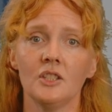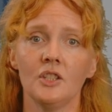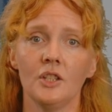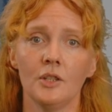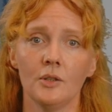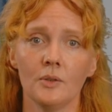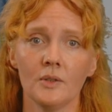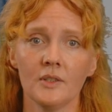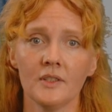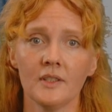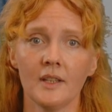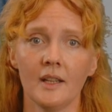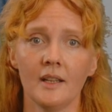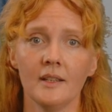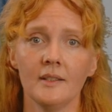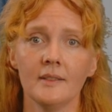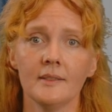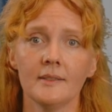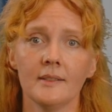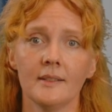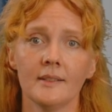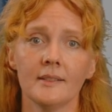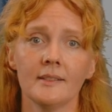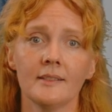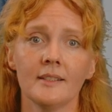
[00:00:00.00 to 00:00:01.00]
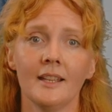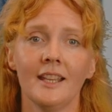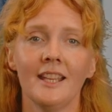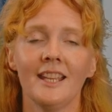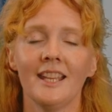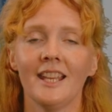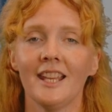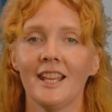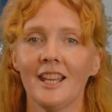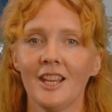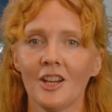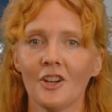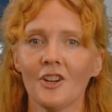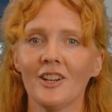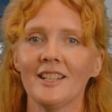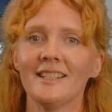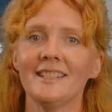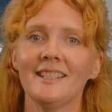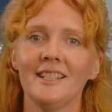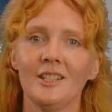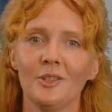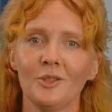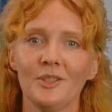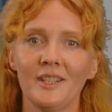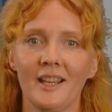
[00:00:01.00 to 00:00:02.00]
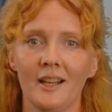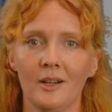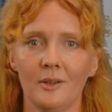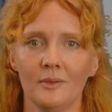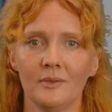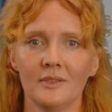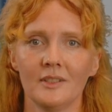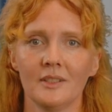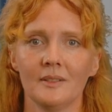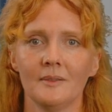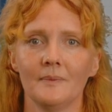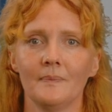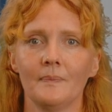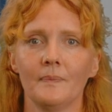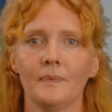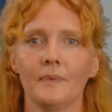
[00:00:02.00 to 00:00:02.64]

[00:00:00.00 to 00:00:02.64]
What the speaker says: Geosciences here at TU Delft.